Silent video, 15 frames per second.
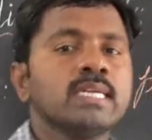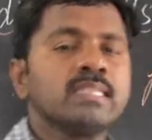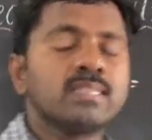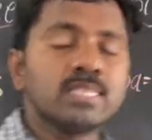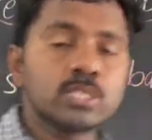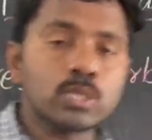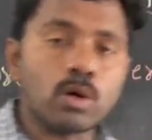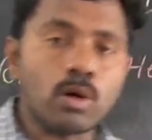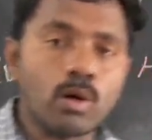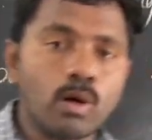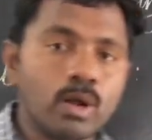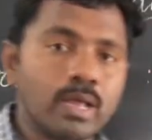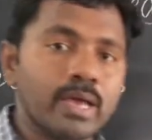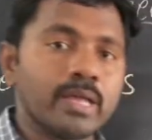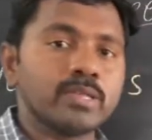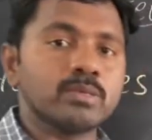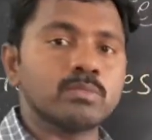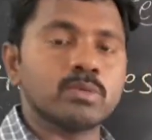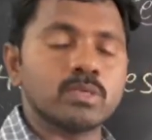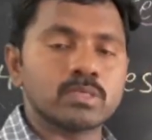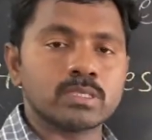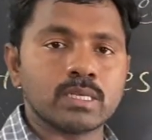These all
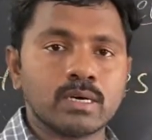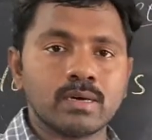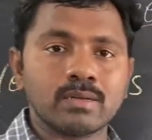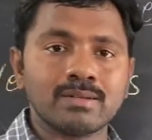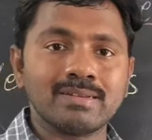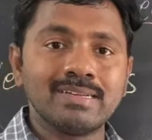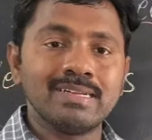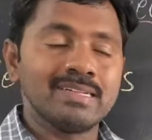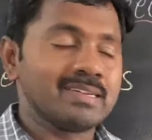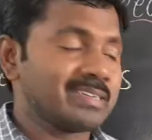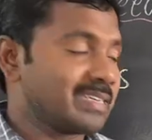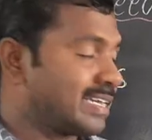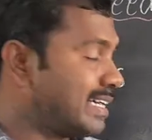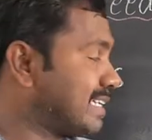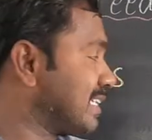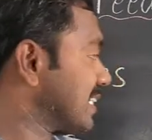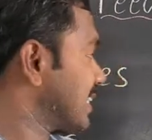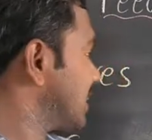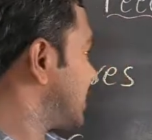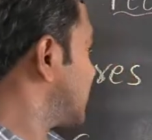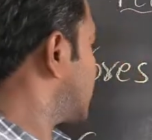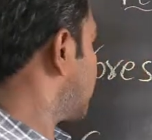animals are
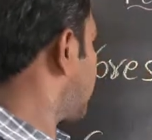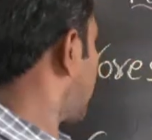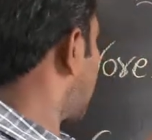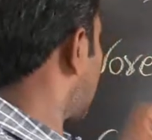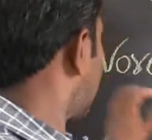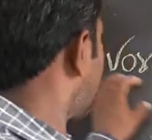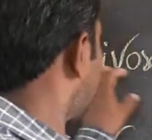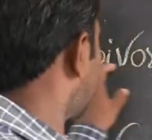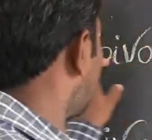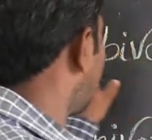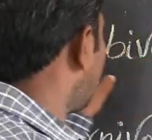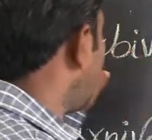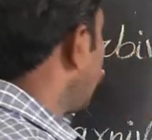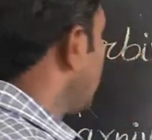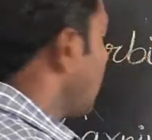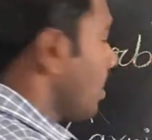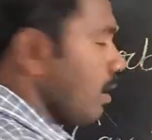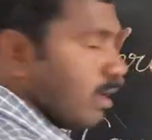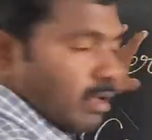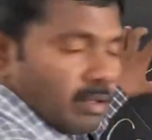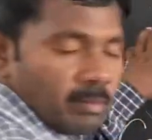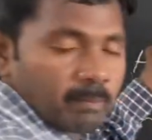directly depend upon
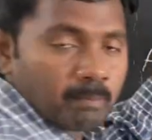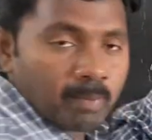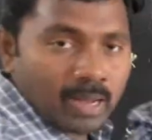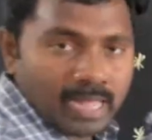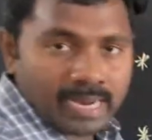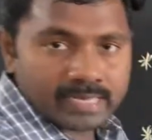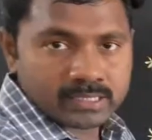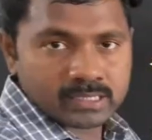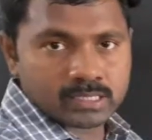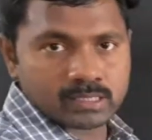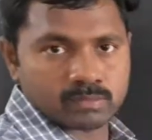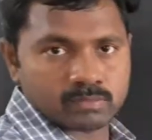plants.